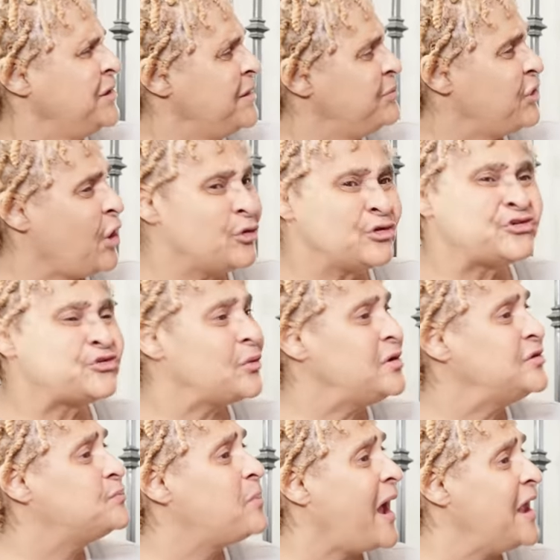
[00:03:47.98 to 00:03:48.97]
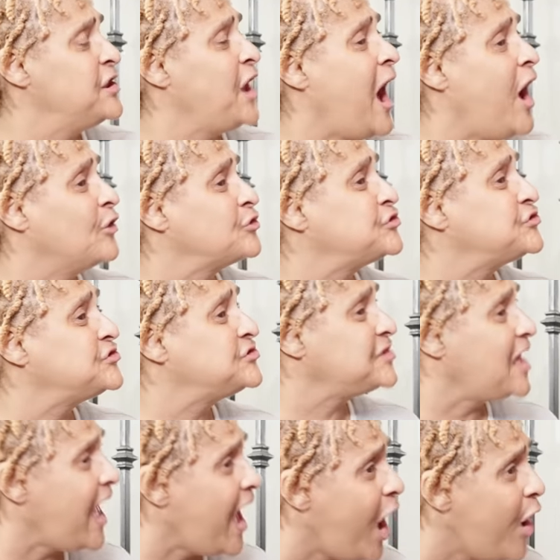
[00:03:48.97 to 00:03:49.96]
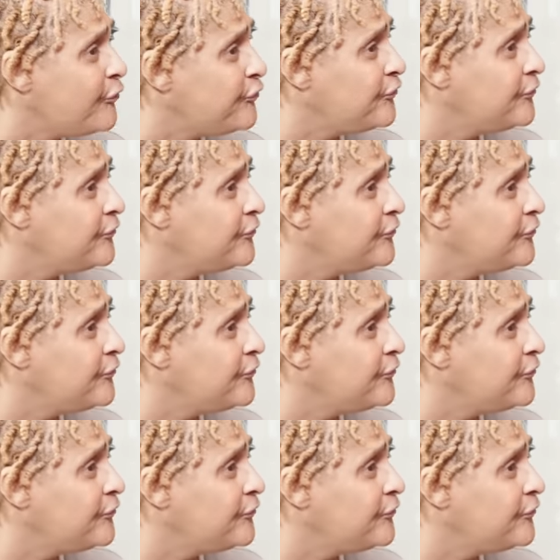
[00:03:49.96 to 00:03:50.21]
living on the streets by yourself?